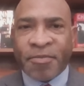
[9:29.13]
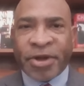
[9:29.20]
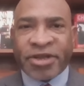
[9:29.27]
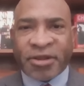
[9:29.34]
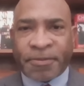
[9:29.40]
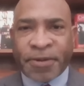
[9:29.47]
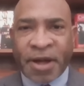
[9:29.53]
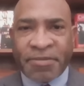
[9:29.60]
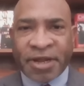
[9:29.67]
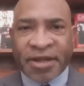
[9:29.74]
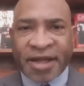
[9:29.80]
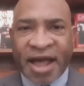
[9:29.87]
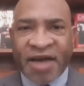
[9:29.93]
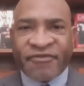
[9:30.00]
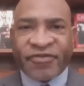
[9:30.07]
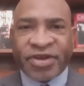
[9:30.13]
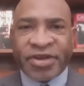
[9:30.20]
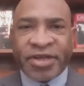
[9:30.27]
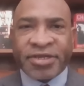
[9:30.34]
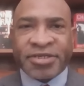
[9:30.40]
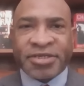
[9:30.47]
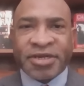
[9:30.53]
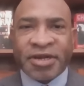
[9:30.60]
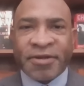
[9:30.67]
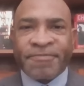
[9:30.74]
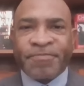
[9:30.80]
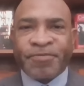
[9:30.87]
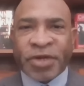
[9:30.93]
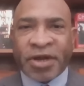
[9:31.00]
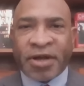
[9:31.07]
But the public confidence
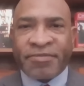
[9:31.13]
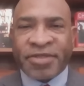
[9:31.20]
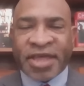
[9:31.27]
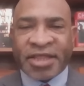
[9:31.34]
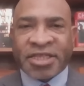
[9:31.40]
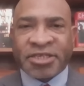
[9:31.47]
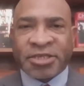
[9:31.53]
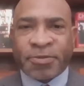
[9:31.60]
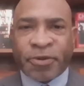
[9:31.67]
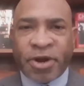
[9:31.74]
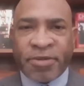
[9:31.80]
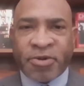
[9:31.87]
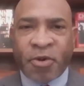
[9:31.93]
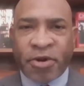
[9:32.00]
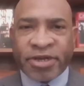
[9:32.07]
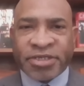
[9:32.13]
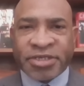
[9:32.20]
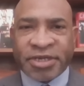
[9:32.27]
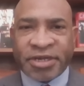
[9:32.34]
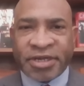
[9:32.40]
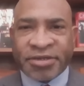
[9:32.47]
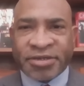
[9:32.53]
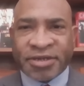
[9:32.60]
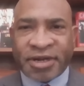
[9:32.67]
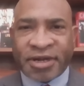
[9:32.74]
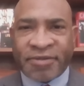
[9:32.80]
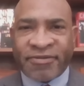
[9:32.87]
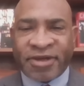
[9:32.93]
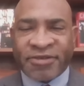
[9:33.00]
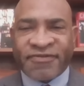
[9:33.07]
that the Supreme Court
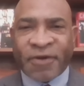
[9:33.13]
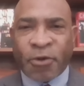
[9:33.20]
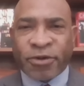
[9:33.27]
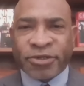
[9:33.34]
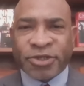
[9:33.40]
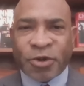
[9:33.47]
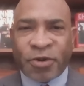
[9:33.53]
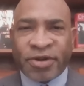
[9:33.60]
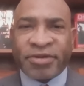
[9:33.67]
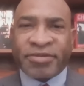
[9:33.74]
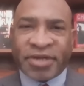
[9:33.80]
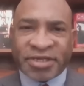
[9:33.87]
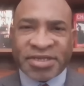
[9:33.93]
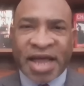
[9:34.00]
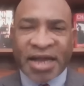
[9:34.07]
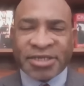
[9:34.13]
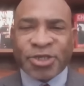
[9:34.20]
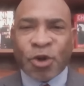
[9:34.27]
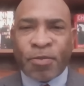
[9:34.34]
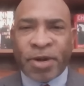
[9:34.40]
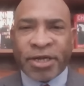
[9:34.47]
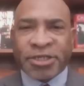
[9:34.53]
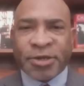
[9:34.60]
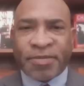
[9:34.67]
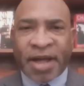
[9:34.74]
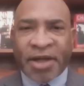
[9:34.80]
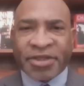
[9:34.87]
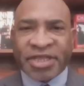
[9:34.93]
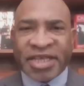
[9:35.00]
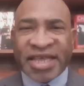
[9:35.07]
is focused on is not so much
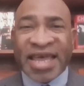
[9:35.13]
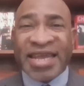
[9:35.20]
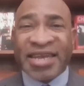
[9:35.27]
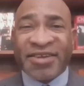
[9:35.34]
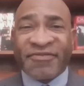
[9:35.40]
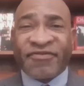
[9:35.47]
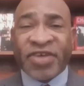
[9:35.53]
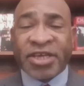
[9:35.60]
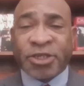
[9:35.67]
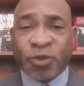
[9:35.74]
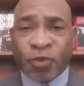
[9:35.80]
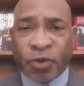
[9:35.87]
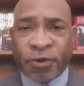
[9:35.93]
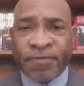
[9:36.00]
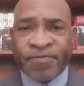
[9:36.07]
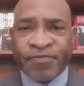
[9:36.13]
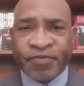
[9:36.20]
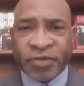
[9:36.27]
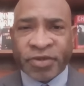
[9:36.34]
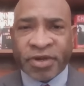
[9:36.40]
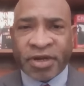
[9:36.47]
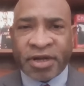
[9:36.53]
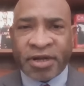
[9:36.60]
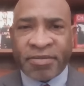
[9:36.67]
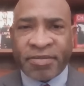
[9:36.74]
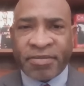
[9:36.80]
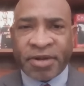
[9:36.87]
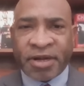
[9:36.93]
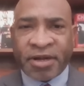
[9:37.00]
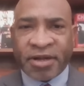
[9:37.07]
about the individual
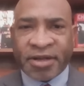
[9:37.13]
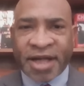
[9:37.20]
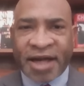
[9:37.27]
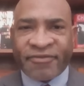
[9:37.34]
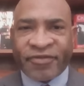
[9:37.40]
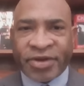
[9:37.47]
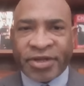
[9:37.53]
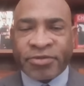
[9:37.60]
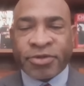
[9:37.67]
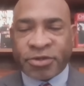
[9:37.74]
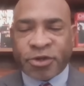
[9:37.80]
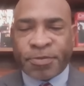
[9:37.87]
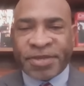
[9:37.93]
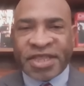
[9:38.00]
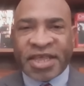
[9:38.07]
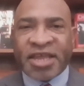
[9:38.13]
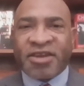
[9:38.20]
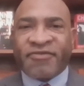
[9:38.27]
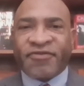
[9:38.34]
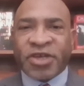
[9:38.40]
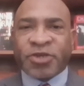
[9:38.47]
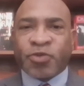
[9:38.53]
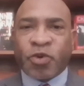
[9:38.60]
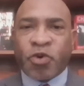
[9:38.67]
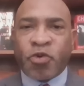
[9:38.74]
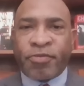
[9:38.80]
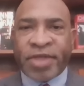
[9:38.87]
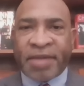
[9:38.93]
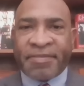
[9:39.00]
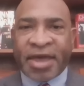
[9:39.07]
confidence, excuse me, the individual
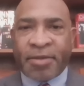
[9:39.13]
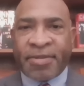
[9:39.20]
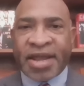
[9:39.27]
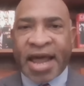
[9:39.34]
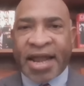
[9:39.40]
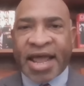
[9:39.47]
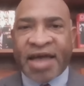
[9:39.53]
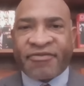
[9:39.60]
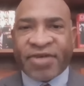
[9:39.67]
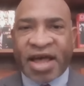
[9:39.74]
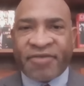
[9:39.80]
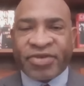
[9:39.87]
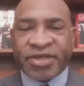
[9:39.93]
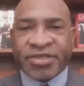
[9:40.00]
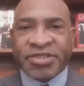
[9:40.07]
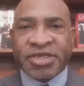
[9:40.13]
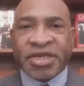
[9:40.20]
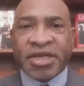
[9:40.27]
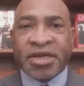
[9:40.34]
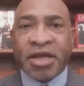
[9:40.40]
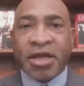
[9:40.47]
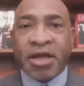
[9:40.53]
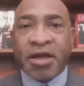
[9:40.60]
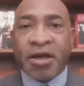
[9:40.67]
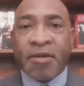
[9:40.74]
whom they may or may not have confidence in,